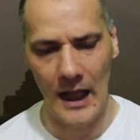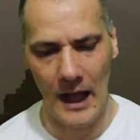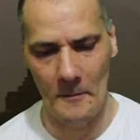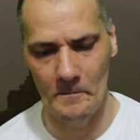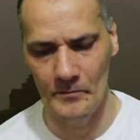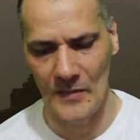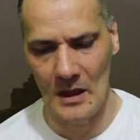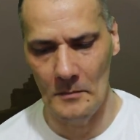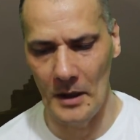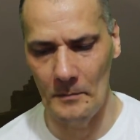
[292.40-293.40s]

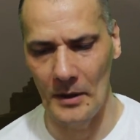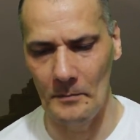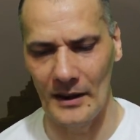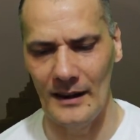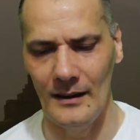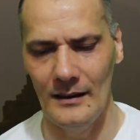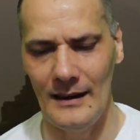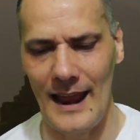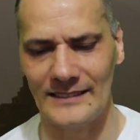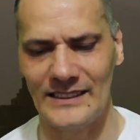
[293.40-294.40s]
But
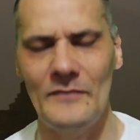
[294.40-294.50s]
let's